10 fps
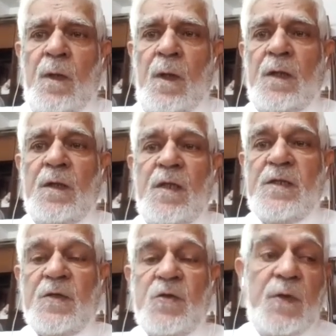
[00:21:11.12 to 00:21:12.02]
And this
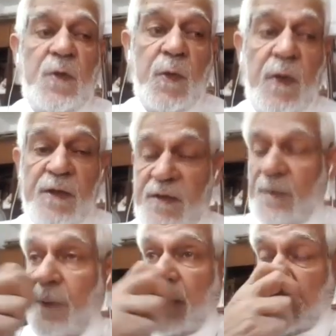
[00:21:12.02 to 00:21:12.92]
actually works the
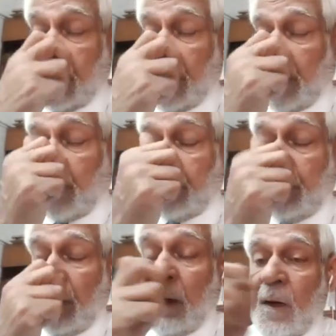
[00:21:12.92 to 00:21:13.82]
best way.
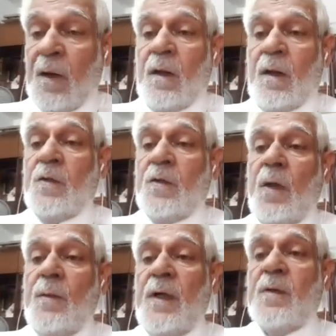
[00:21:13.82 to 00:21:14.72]
A
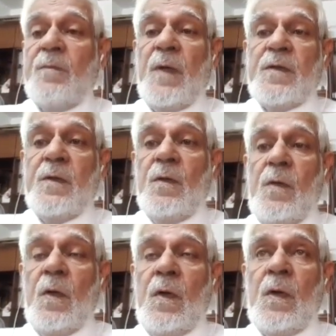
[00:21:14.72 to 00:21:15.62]
dominant
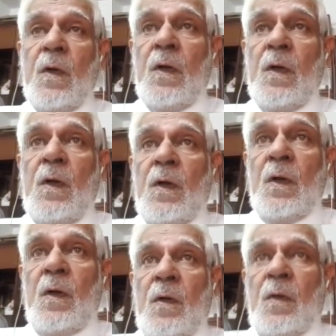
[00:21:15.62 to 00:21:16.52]
mother-in-law
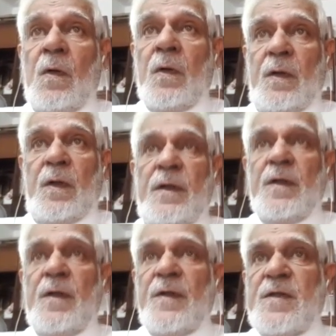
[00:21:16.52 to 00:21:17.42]
or an
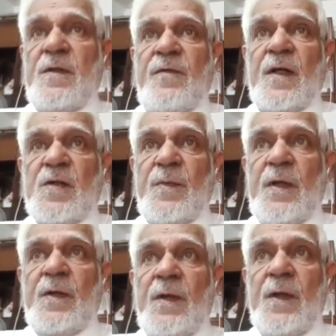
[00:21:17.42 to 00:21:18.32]
aggressive
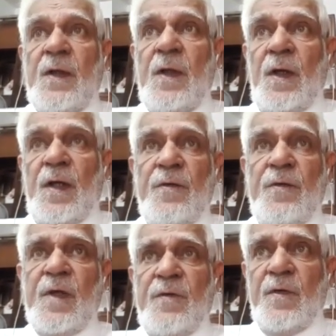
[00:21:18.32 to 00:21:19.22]
husband,
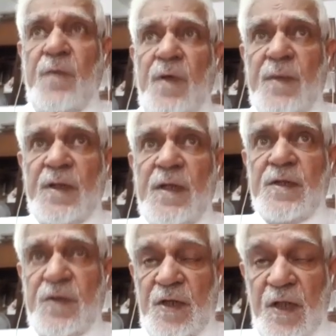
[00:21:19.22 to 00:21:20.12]
if given
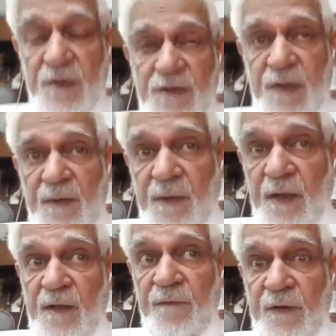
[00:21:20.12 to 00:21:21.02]
remedies, changes their
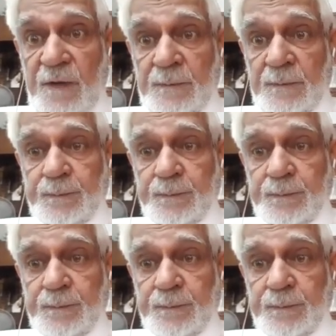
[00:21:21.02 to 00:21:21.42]
behavior